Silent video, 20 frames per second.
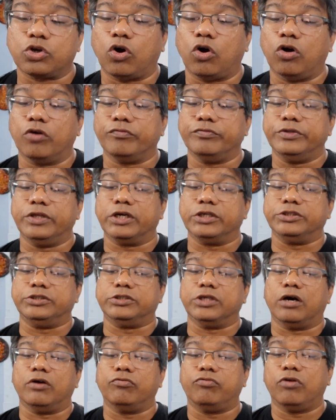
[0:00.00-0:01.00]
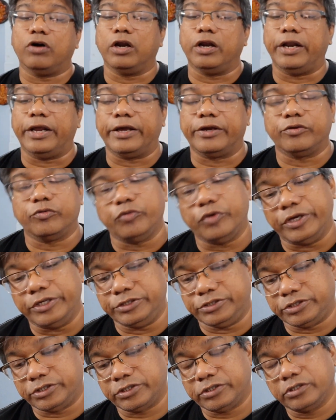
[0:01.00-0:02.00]
of the Java
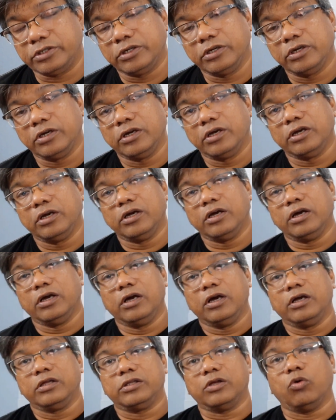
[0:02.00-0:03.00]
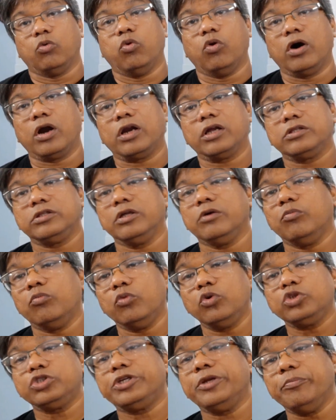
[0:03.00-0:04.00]
language. What are the
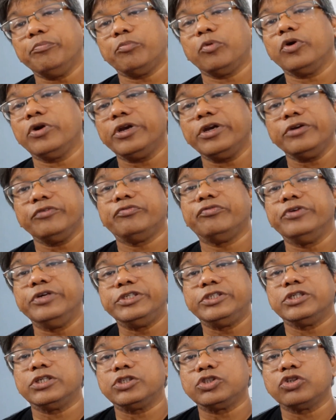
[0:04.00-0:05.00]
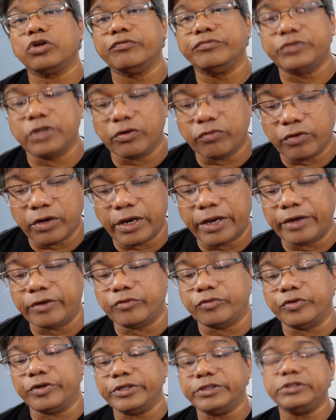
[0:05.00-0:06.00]
most important features of Java
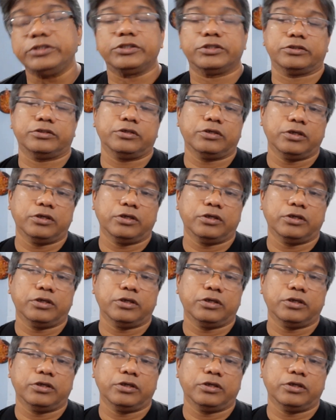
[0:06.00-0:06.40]
language?